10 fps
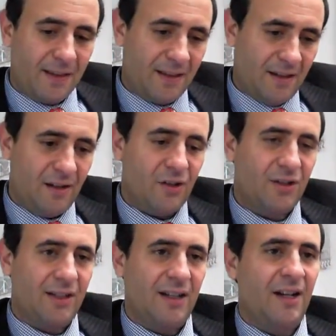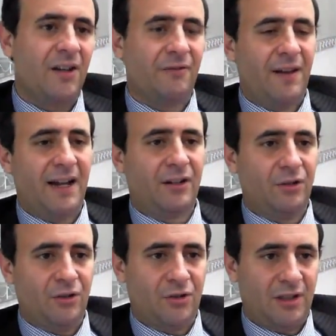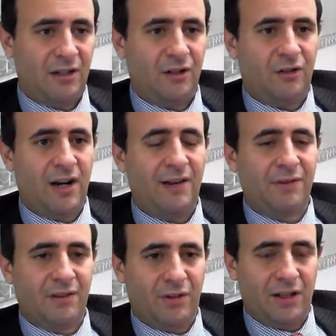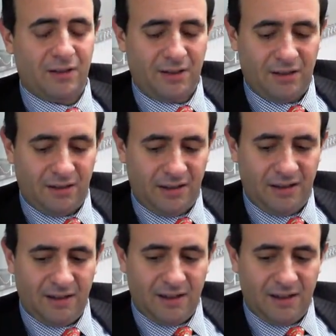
there are still other factors that are driving the volatility,